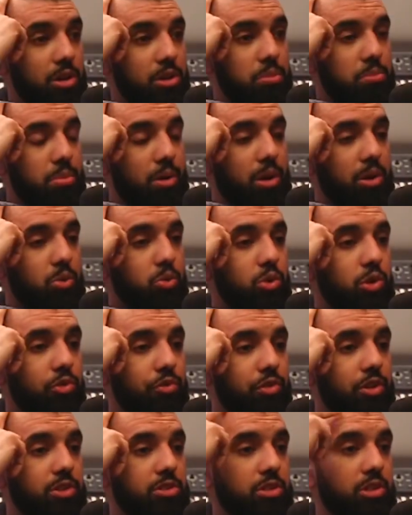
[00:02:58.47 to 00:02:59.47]
But in order
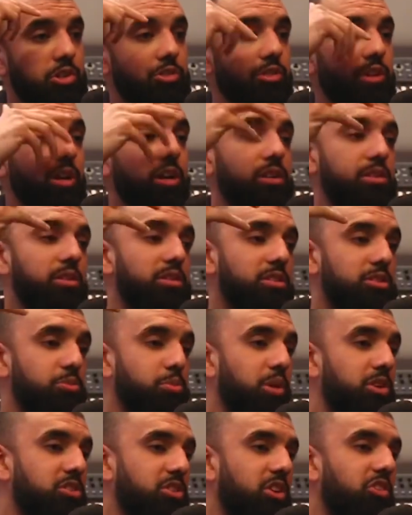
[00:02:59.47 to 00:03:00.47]
for us to create as a
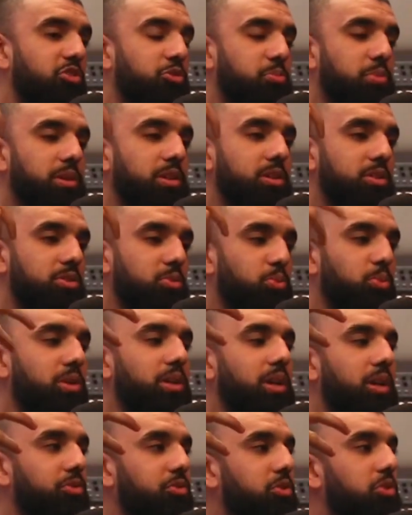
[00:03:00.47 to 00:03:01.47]
safe space, we
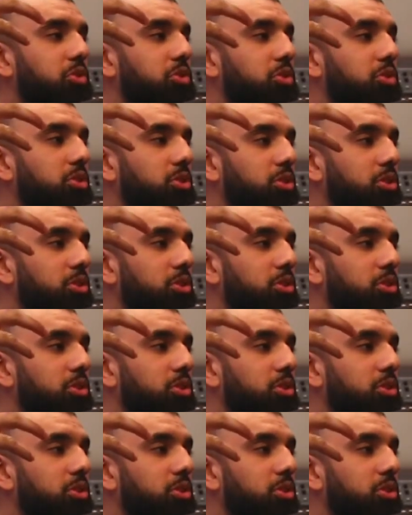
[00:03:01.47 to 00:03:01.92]
have to